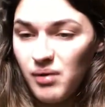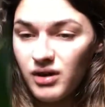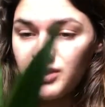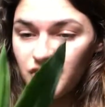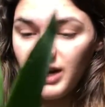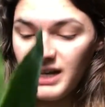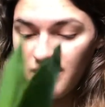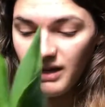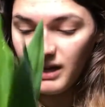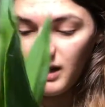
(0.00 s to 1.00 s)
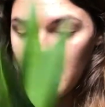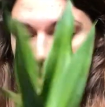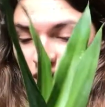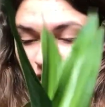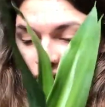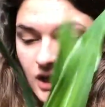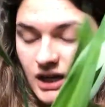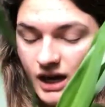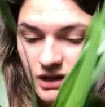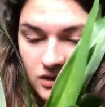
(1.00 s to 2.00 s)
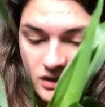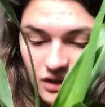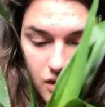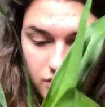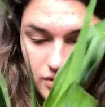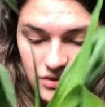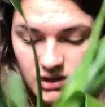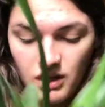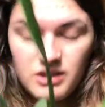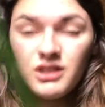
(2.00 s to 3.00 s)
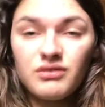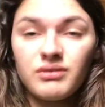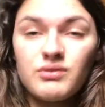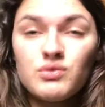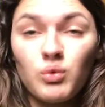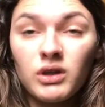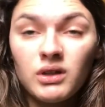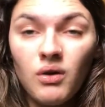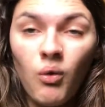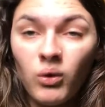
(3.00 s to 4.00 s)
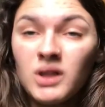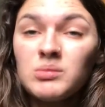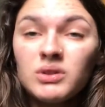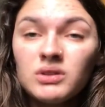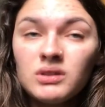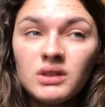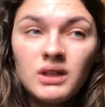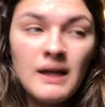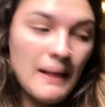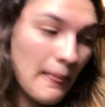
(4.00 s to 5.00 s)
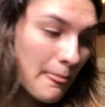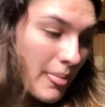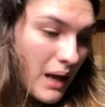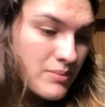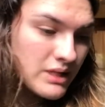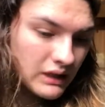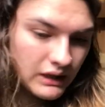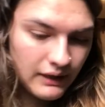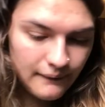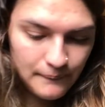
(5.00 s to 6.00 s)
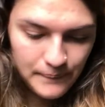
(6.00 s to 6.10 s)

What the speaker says: bugs or anything. And like, I looked at all the roots, and honestly, the roots weren't horrible. I mean, like,